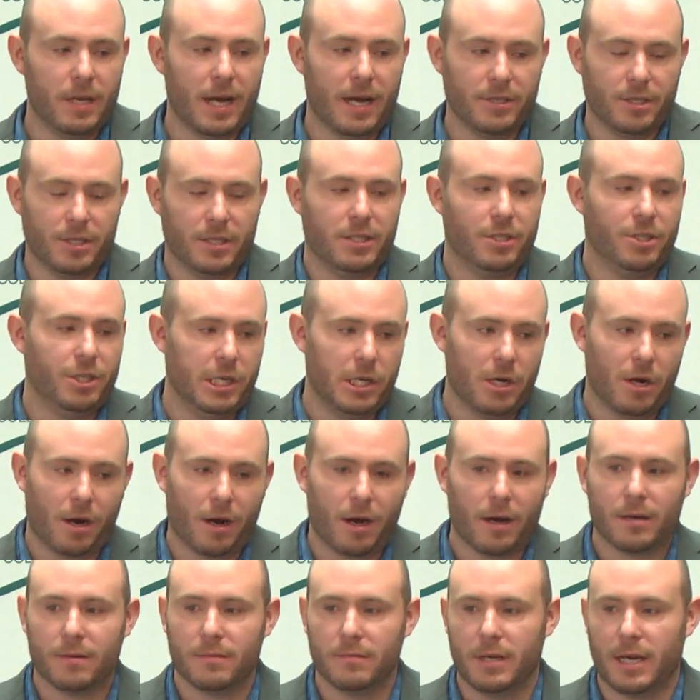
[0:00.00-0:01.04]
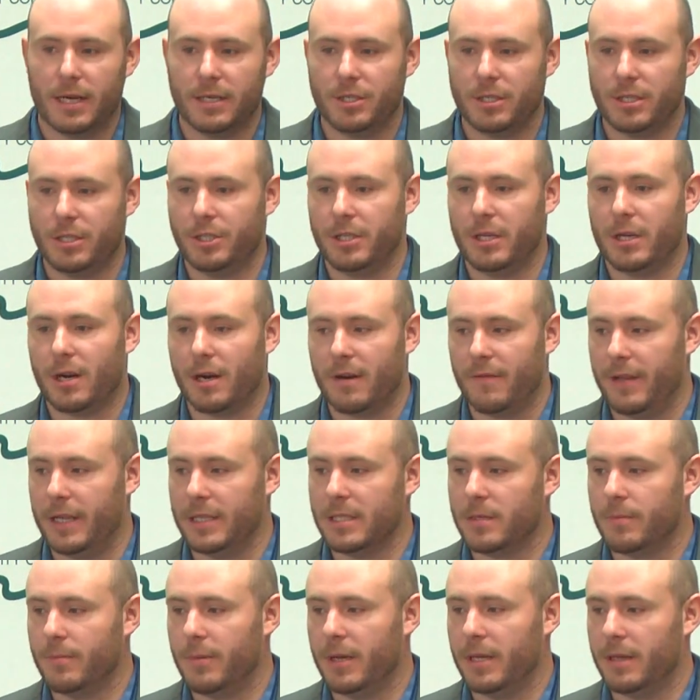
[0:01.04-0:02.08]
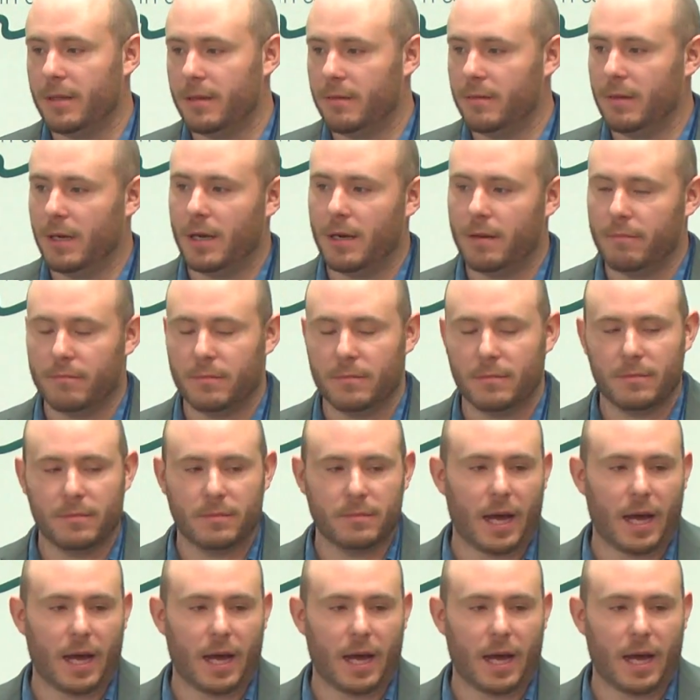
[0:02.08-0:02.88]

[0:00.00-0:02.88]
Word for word: not just GenR, not just GenR events, but um,